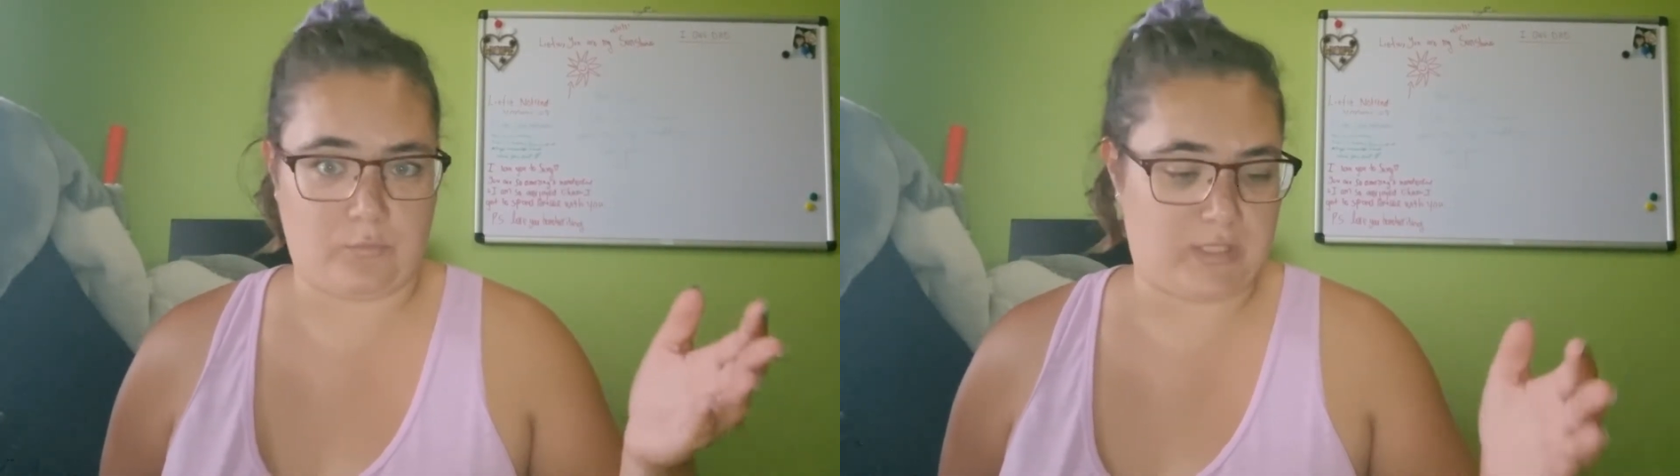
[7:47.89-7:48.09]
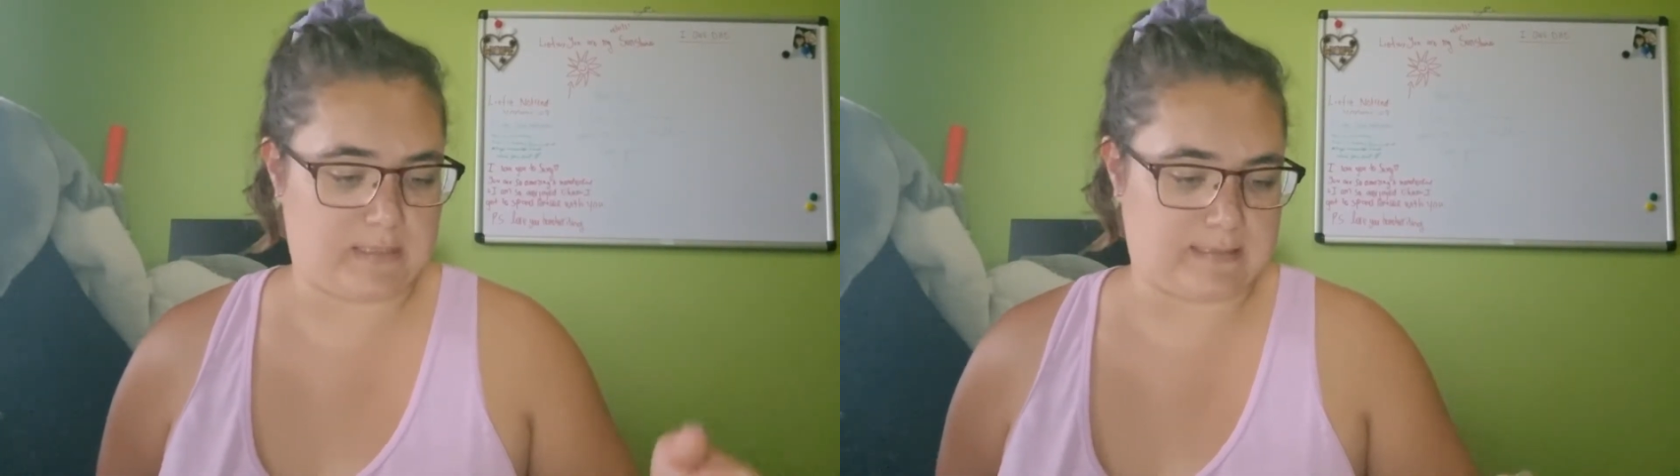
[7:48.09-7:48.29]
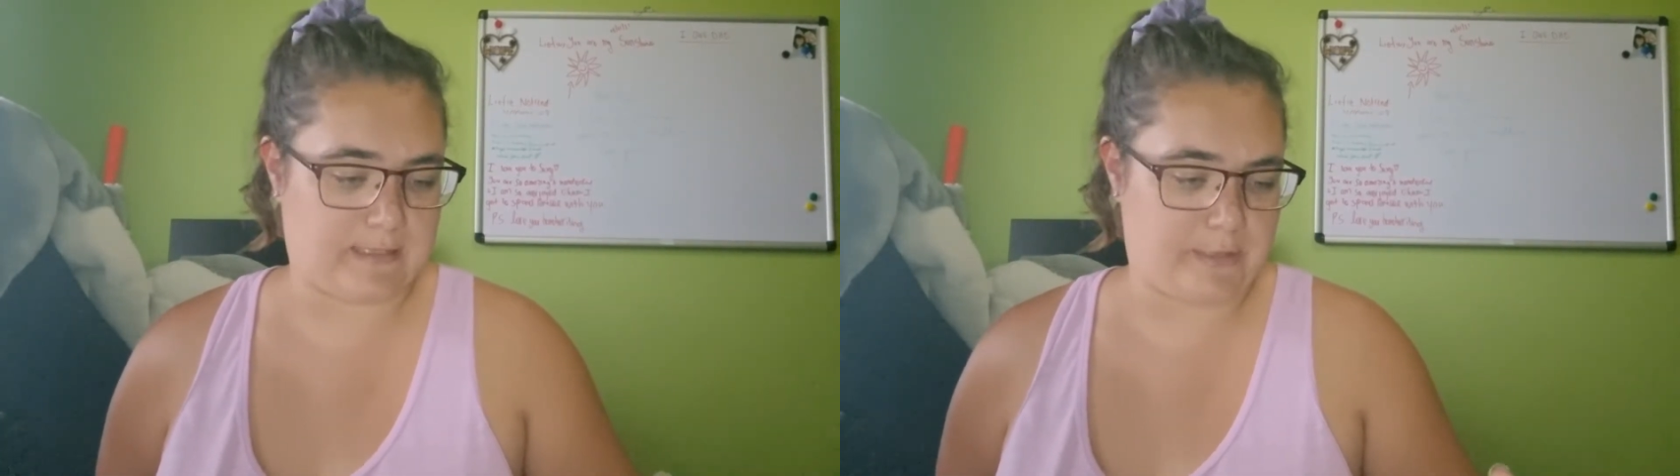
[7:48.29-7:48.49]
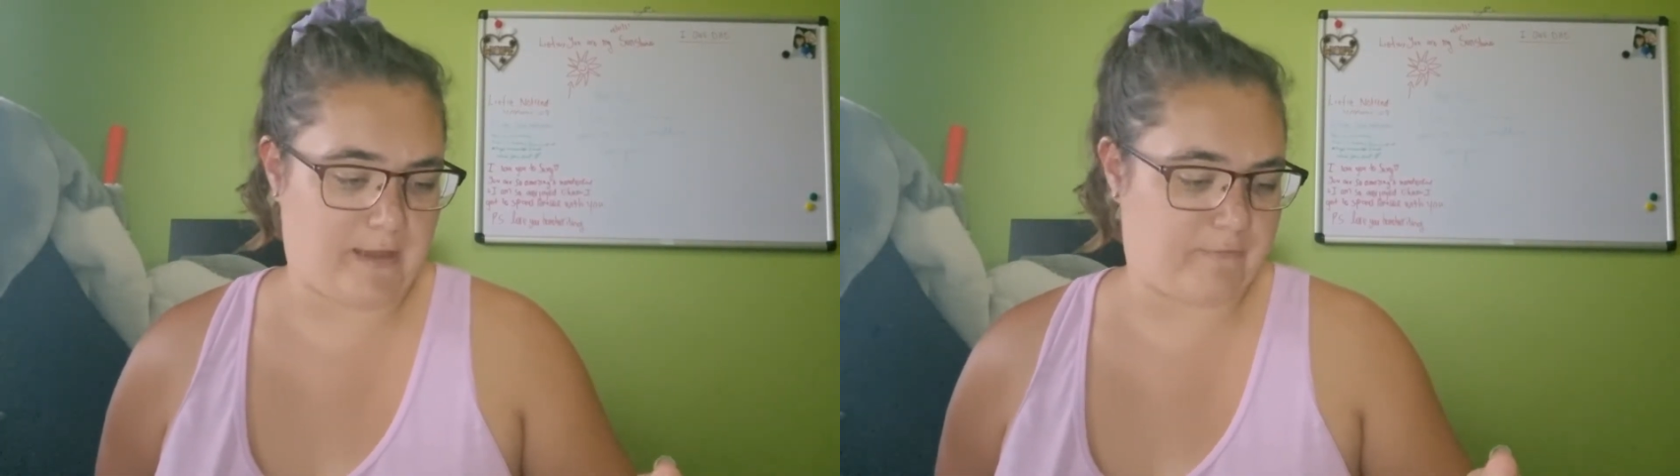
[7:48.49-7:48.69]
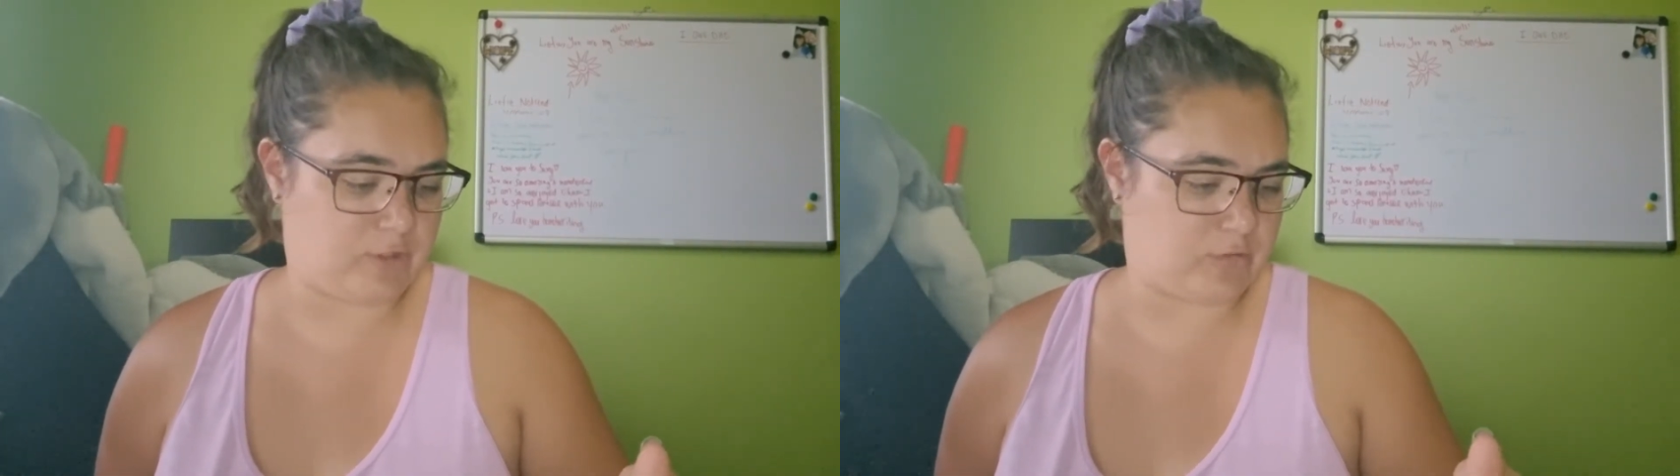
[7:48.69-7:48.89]
decide to
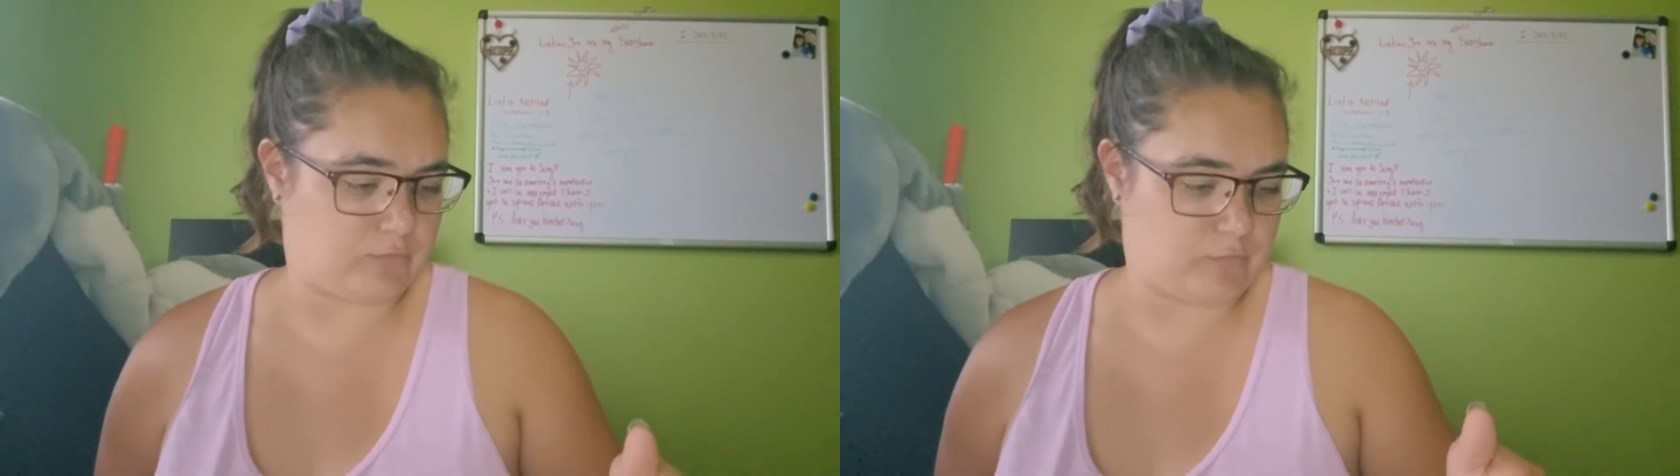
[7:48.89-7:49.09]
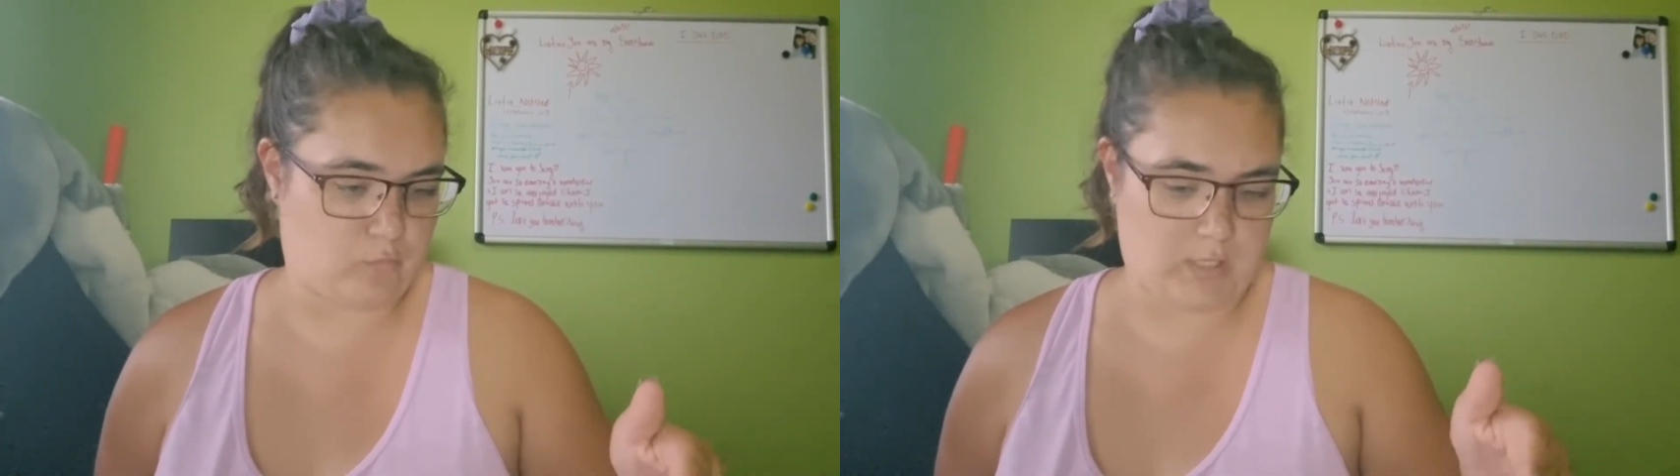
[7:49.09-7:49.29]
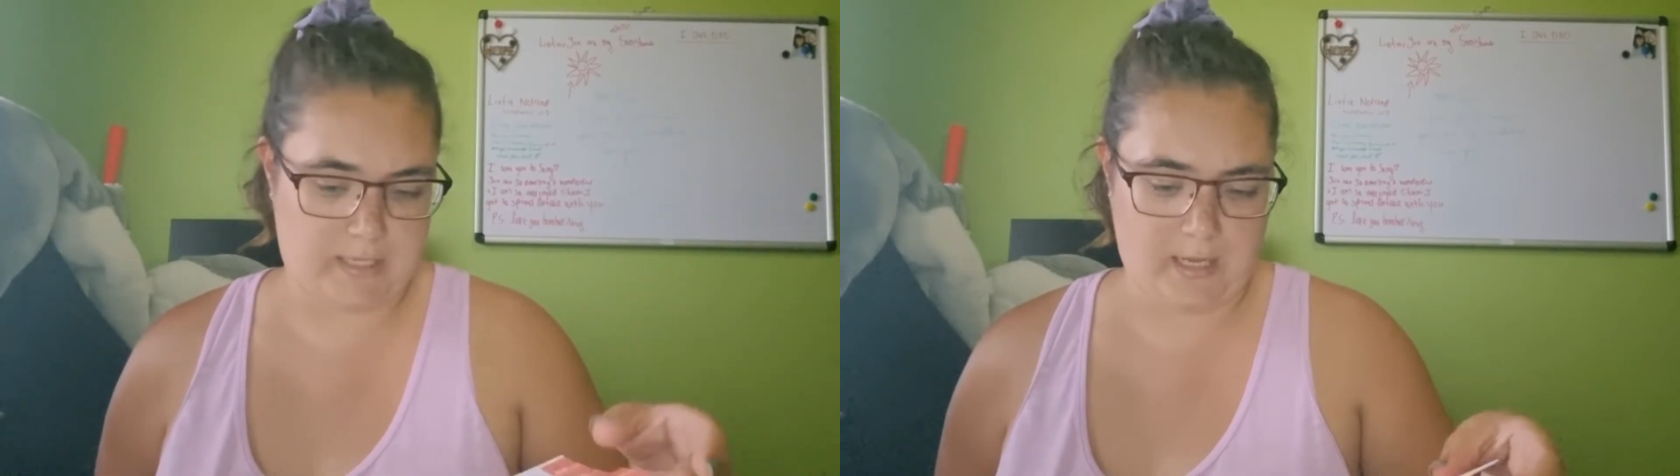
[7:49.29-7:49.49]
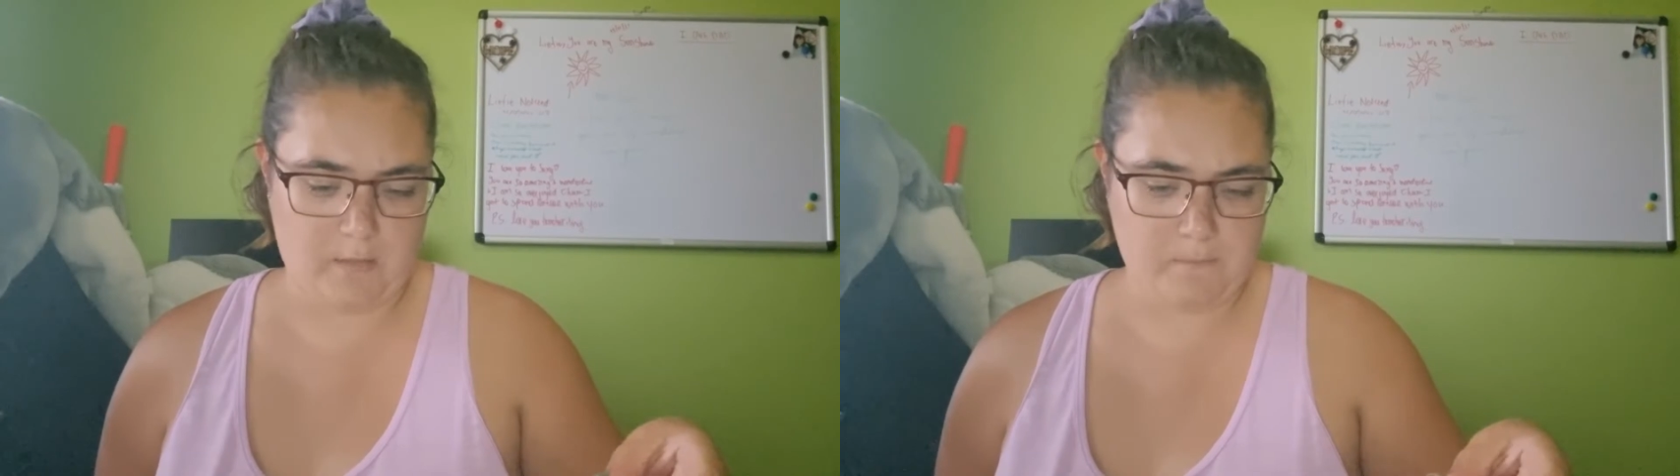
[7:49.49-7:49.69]
have children one day.